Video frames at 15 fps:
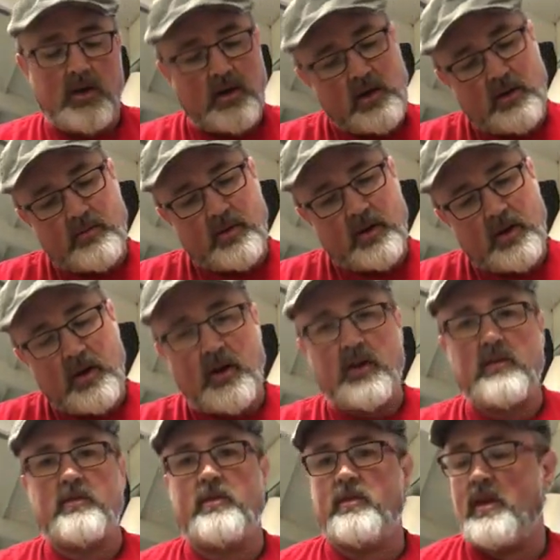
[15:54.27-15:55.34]
um, and then I
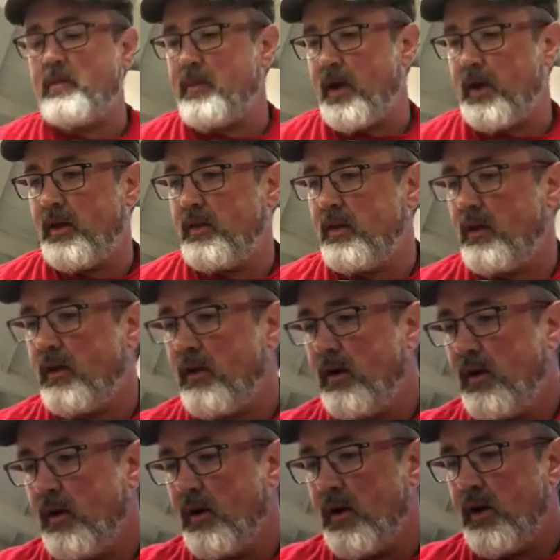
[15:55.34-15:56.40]
can screw that back in there
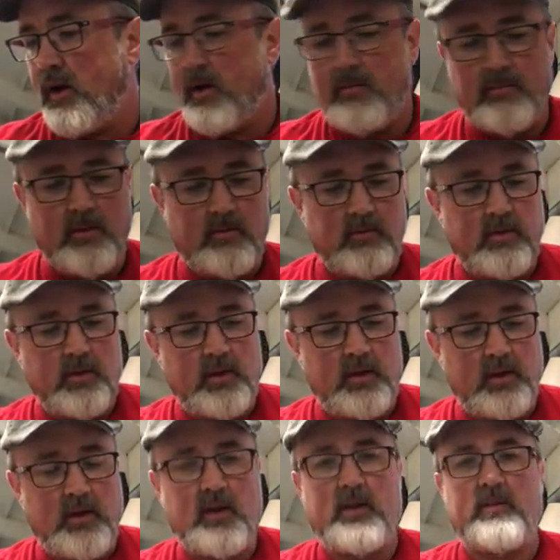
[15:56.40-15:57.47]
um, but
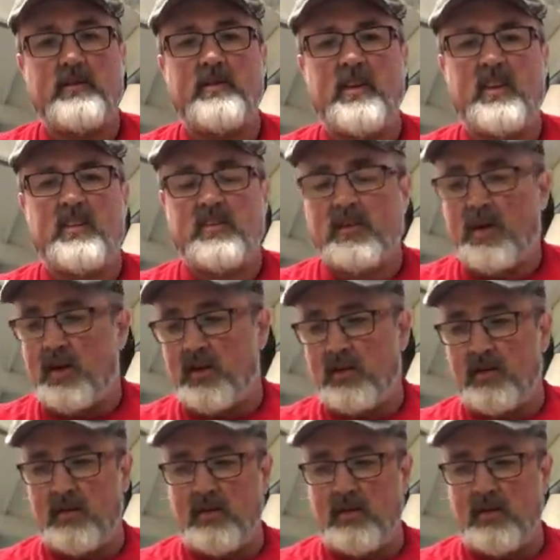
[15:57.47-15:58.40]
really it's it's not